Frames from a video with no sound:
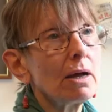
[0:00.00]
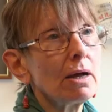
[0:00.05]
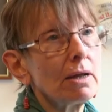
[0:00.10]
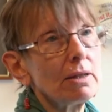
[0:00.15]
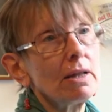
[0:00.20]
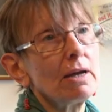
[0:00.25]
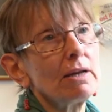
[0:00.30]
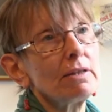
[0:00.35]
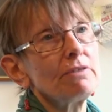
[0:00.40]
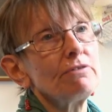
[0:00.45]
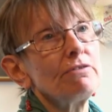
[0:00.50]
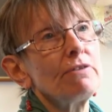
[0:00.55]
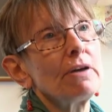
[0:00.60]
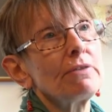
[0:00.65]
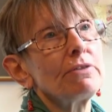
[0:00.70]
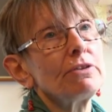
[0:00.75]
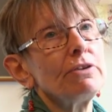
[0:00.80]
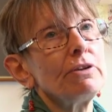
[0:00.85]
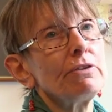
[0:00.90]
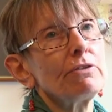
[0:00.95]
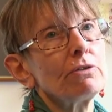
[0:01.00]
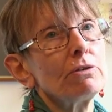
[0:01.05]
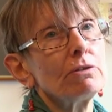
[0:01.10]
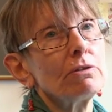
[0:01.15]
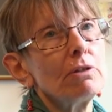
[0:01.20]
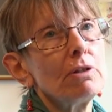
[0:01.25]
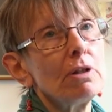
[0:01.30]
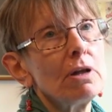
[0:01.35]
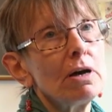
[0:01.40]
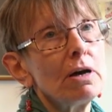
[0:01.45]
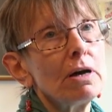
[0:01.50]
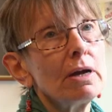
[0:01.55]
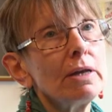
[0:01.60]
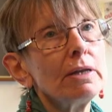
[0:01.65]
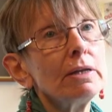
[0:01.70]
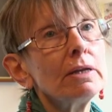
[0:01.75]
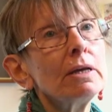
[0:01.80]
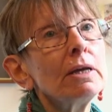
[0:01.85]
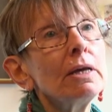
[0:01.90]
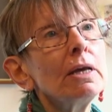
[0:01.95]
I like the fact that it's
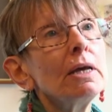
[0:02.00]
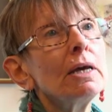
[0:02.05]
online.